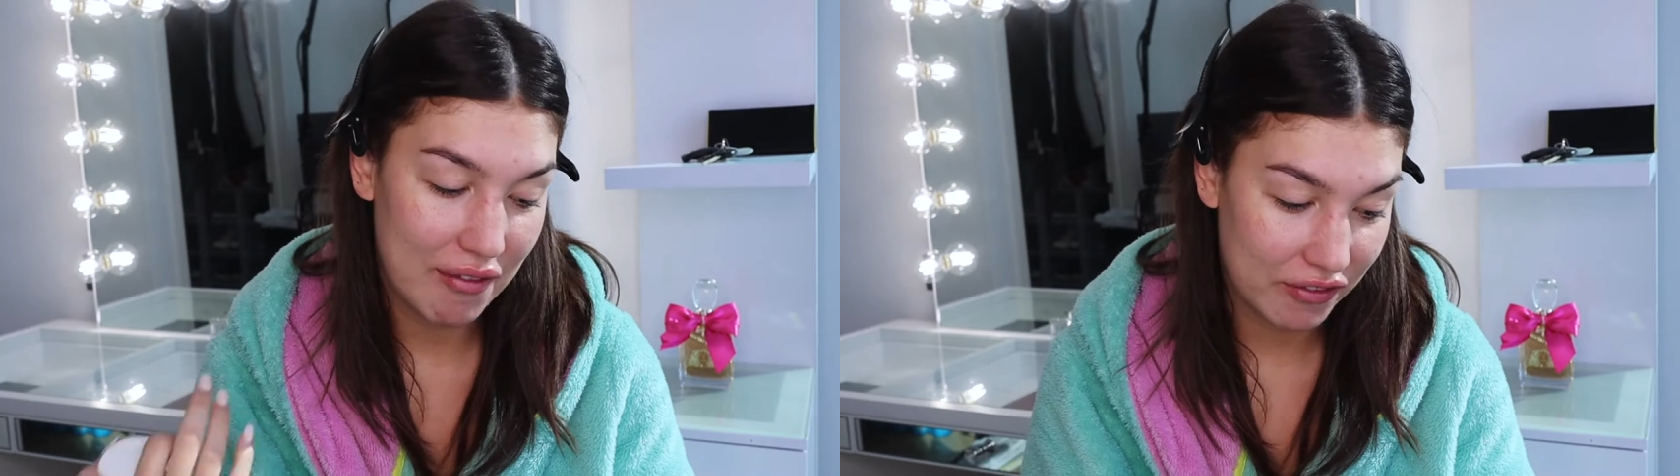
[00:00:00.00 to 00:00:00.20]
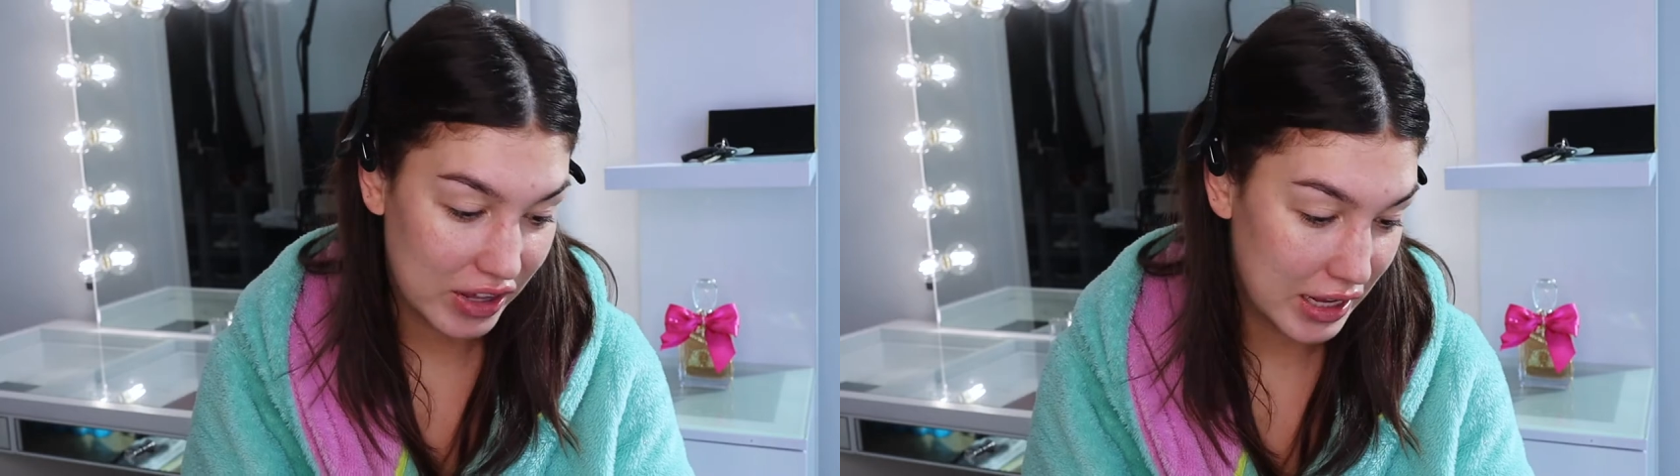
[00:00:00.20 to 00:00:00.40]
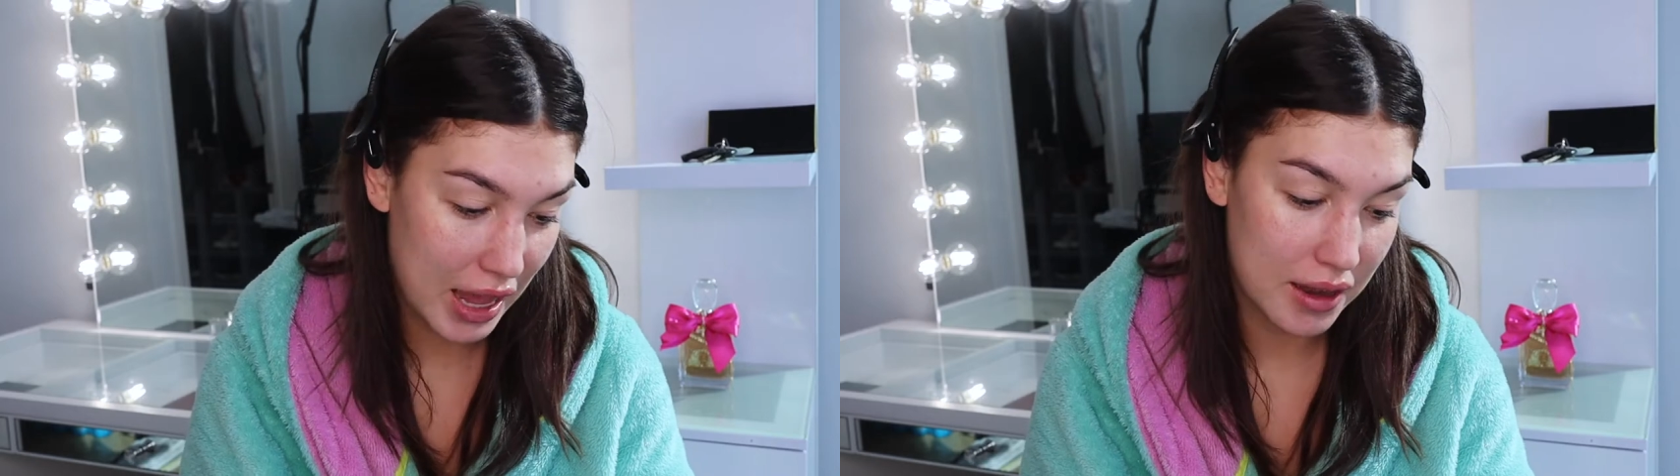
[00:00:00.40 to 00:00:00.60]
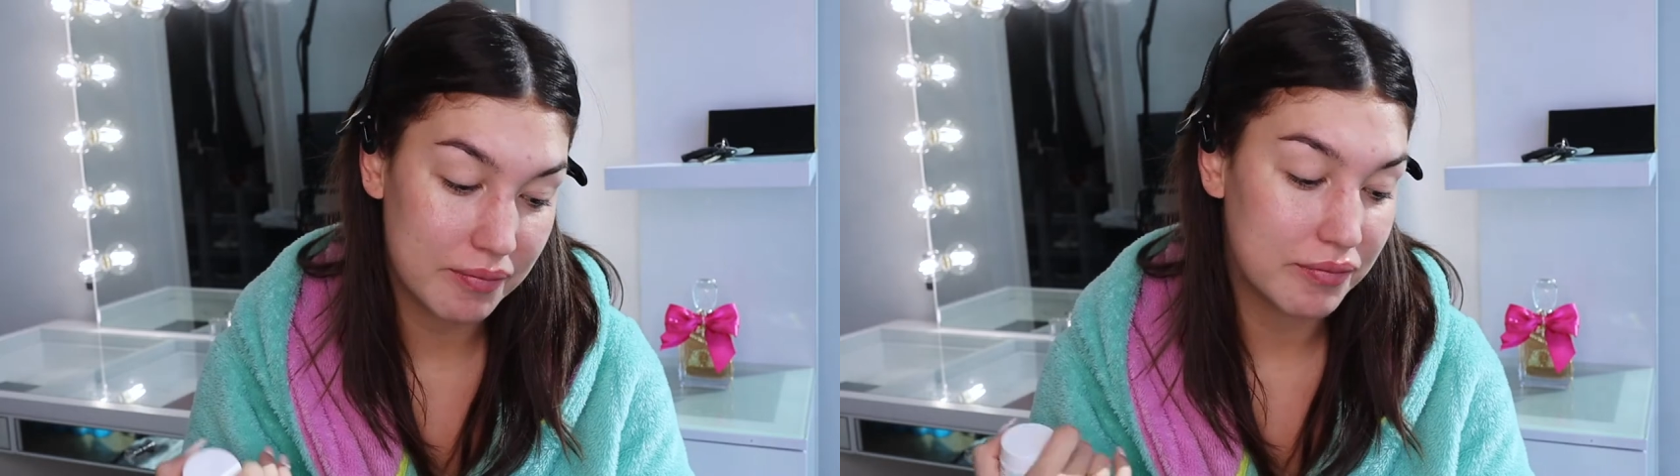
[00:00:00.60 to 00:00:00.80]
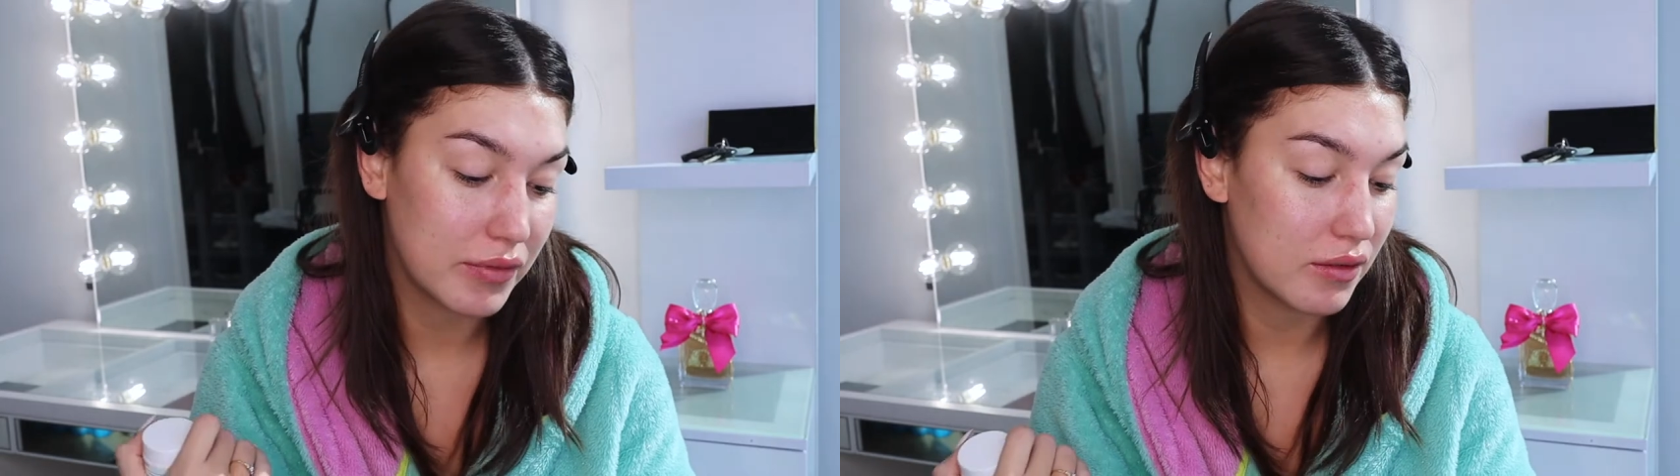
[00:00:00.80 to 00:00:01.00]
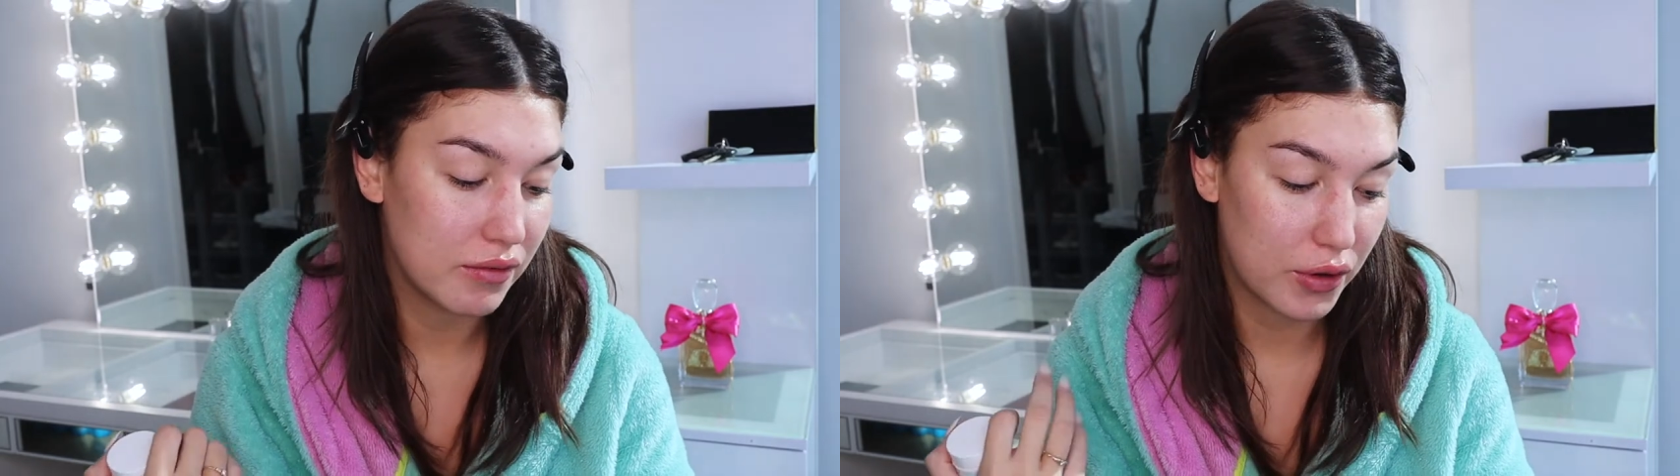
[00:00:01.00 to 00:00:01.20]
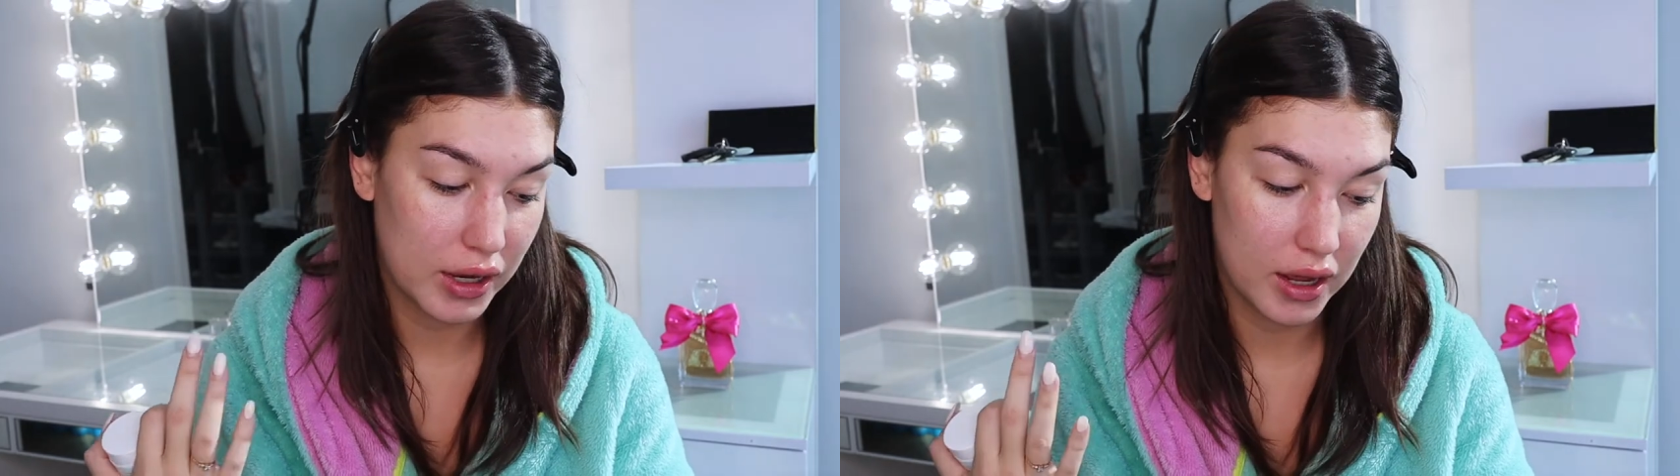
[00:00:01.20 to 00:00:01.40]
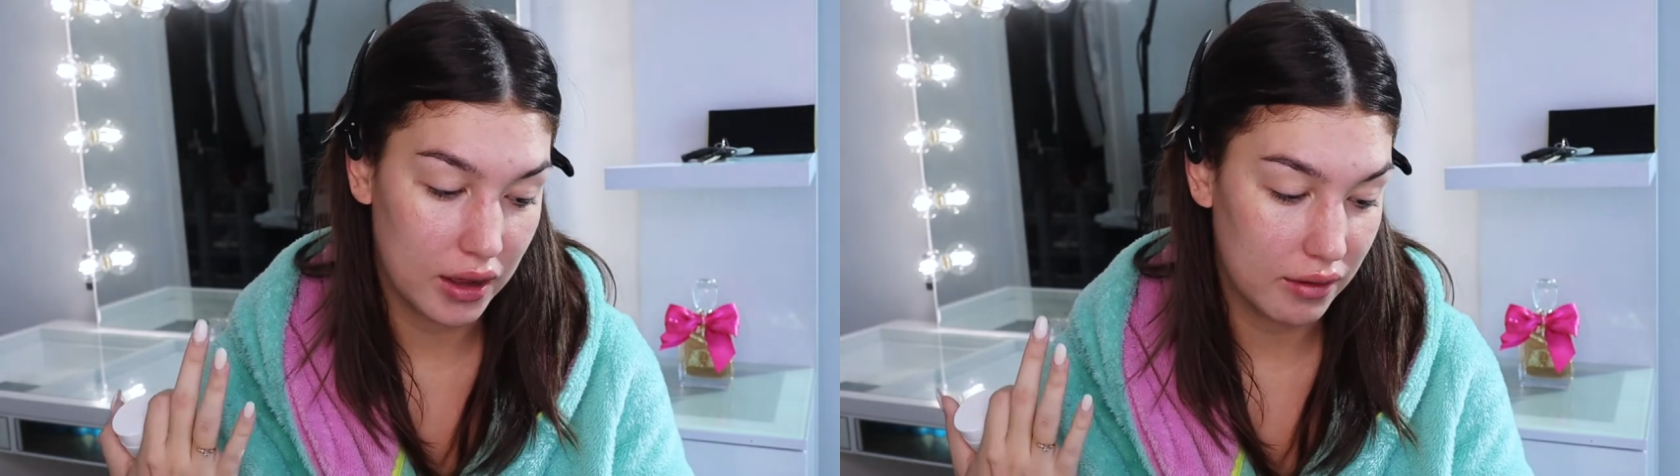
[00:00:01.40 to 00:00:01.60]
vegan,
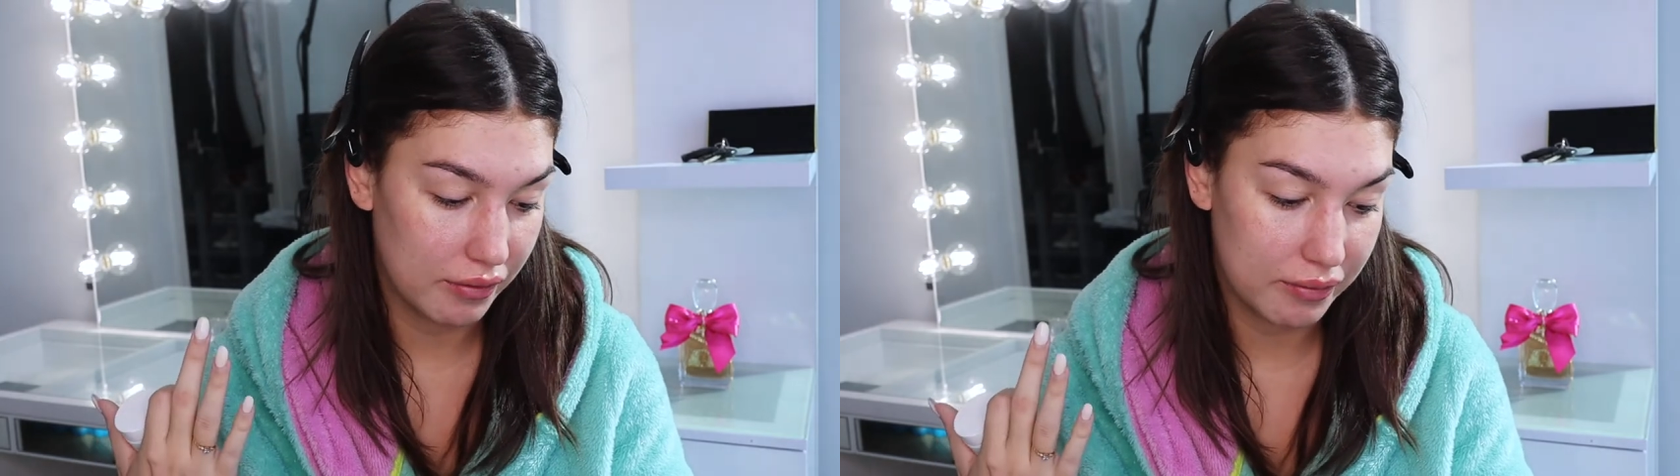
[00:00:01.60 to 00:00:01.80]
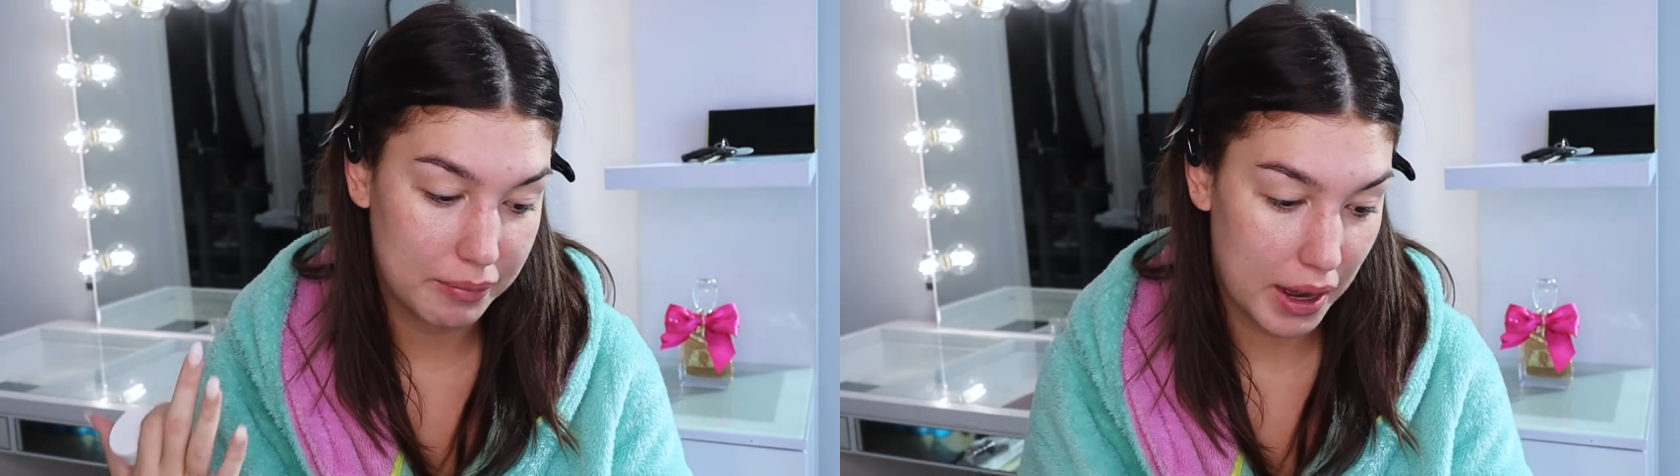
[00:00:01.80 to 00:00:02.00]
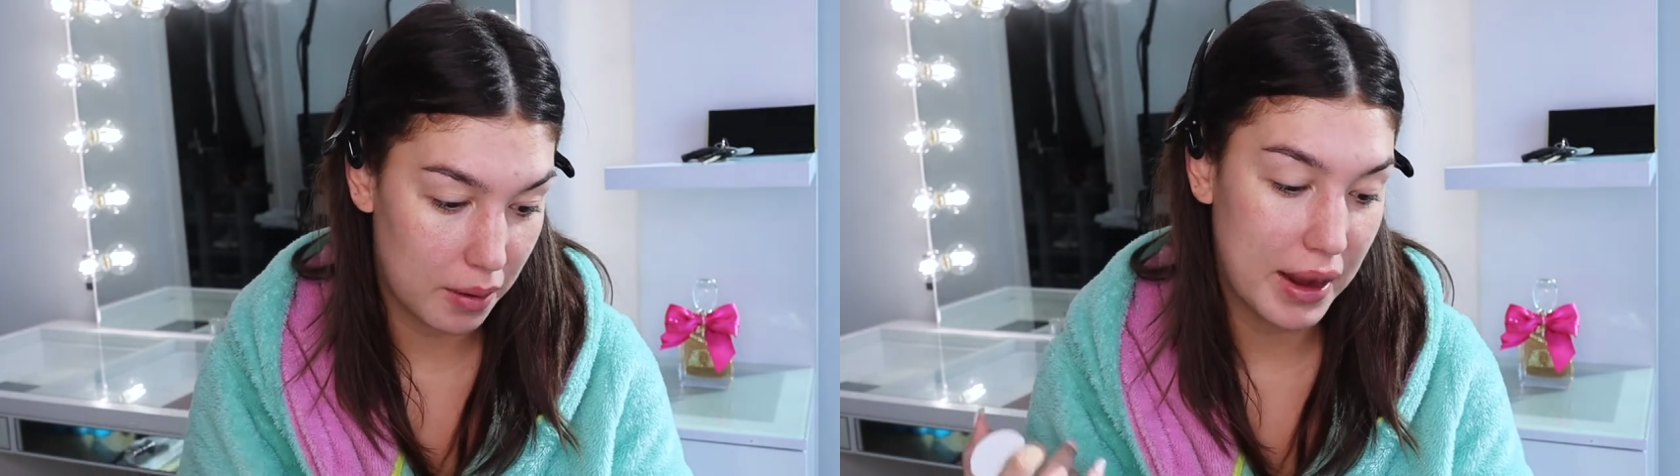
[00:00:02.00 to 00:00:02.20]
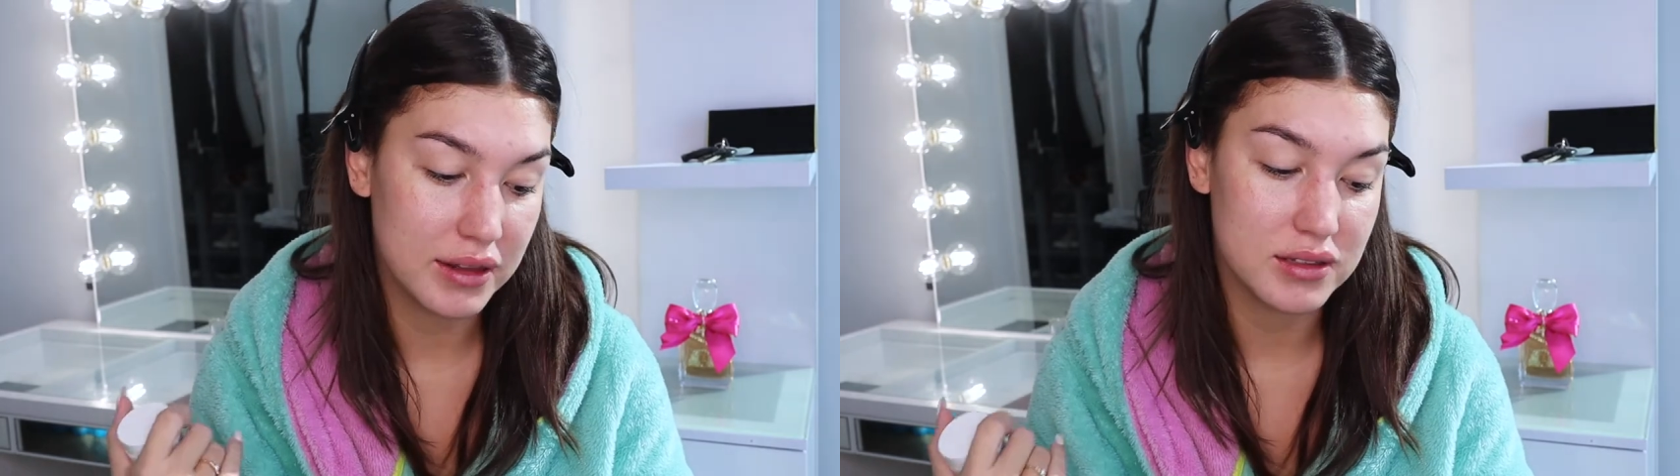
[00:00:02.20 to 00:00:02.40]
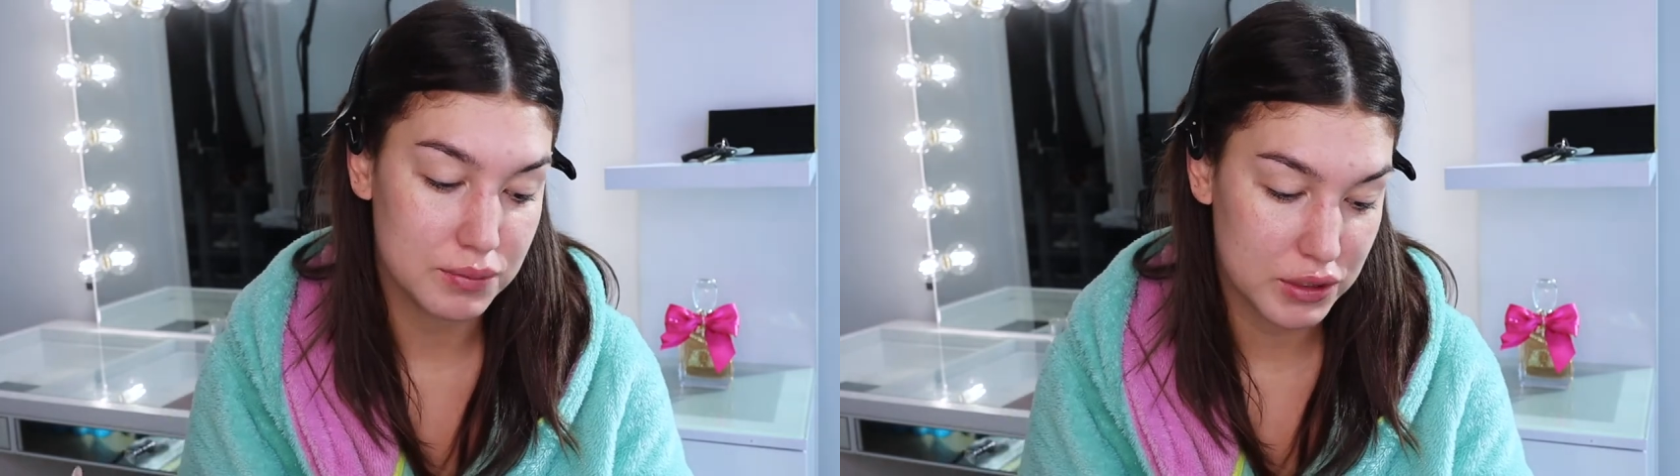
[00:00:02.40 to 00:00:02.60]
free of parabens,